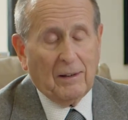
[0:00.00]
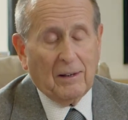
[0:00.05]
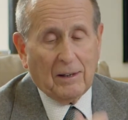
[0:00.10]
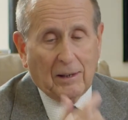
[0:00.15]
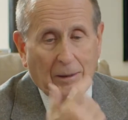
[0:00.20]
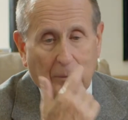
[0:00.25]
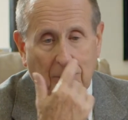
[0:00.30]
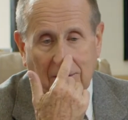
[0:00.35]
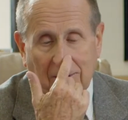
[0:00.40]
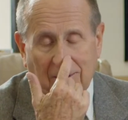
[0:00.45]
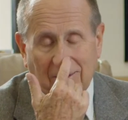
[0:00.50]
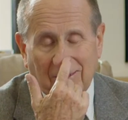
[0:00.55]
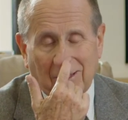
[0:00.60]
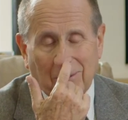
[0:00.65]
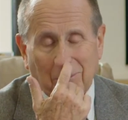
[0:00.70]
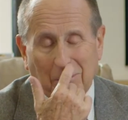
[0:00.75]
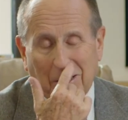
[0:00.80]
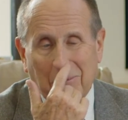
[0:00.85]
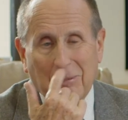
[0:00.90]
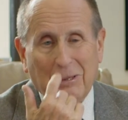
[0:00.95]
I mean, there
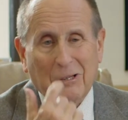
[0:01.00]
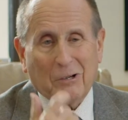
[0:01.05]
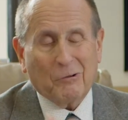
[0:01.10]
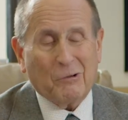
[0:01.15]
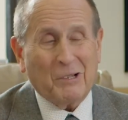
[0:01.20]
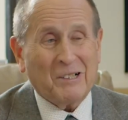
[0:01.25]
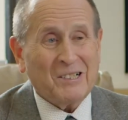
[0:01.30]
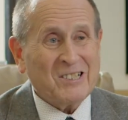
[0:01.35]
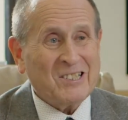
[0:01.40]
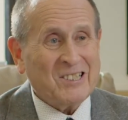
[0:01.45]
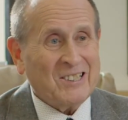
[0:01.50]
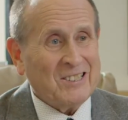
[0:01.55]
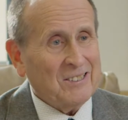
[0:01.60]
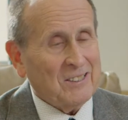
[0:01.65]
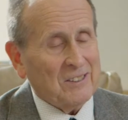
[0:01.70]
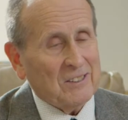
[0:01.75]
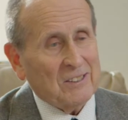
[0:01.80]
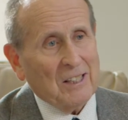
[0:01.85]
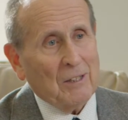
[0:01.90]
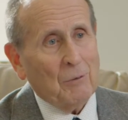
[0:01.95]
may be a reticent
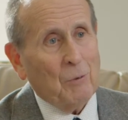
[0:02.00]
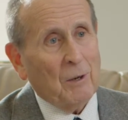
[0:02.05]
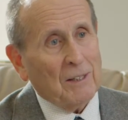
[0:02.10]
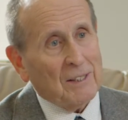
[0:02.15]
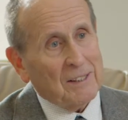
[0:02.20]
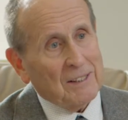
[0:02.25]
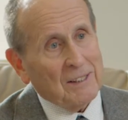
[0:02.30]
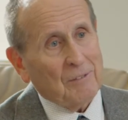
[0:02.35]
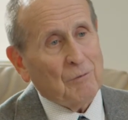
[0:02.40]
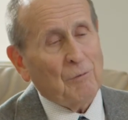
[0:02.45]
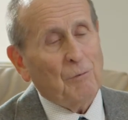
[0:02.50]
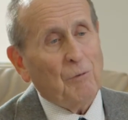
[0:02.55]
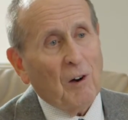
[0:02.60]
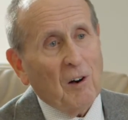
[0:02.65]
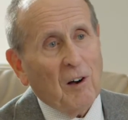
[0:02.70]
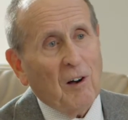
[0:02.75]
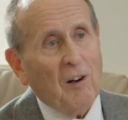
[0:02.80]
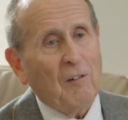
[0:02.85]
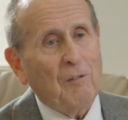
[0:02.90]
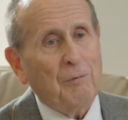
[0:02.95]
that they want to get
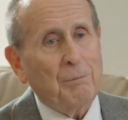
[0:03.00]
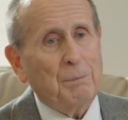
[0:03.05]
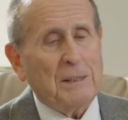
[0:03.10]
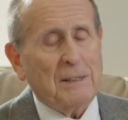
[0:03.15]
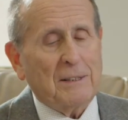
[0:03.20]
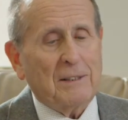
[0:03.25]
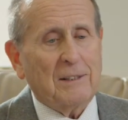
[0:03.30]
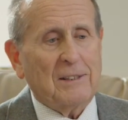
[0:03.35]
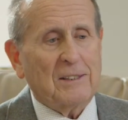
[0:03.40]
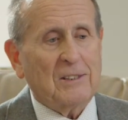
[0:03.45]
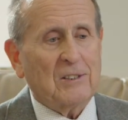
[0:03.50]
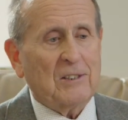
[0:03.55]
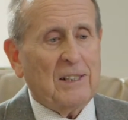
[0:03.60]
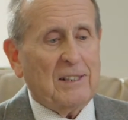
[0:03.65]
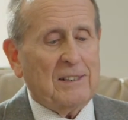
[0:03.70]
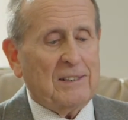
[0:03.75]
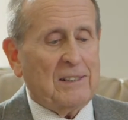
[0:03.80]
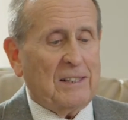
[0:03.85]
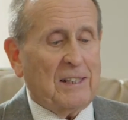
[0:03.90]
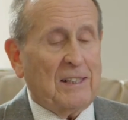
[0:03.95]
involved because they
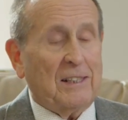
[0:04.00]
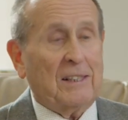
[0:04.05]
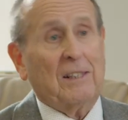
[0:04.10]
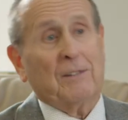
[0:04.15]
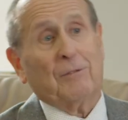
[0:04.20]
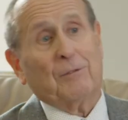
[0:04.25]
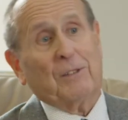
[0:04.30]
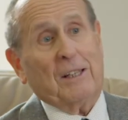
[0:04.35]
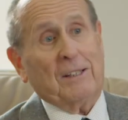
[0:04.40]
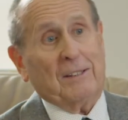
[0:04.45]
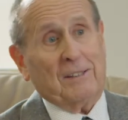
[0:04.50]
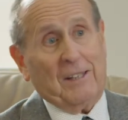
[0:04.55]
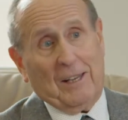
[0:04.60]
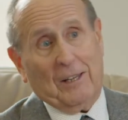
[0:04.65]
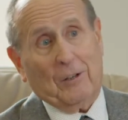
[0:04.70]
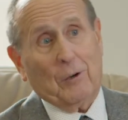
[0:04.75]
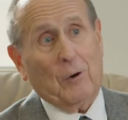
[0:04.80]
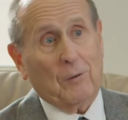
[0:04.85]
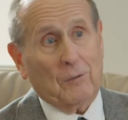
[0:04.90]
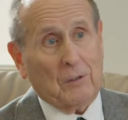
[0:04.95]
think if they
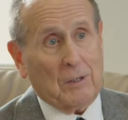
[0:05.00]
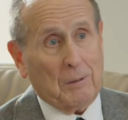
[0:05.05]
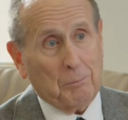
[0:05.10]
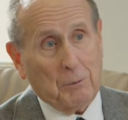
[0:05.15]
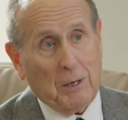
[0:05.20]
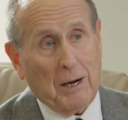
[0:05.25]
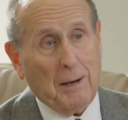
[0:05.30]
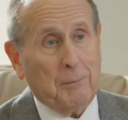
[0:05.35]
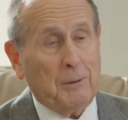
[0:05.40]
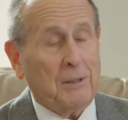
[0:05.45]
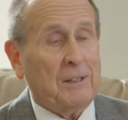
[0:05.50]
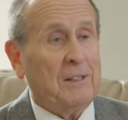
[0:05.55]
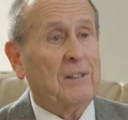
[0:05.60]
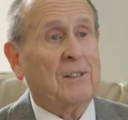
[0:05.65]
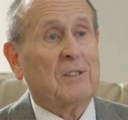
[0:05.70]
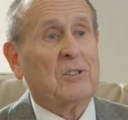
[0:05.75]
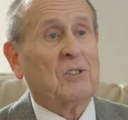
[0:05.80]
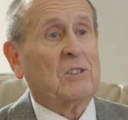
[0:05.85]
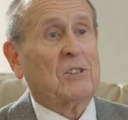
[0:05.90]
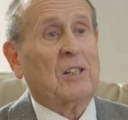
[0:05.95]
take over the property,
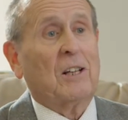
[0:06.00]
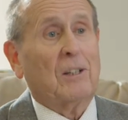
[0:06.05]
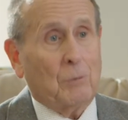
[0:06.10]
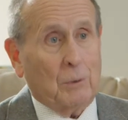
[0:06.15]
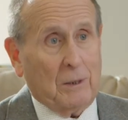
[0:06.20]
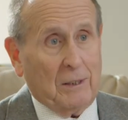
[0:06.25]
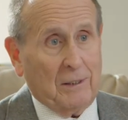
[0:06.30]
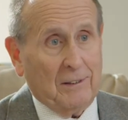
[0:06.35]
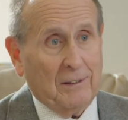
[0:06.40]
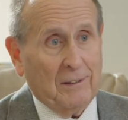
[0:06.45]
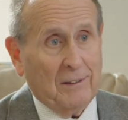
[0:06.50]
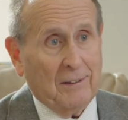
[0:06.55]
they're stuck with it.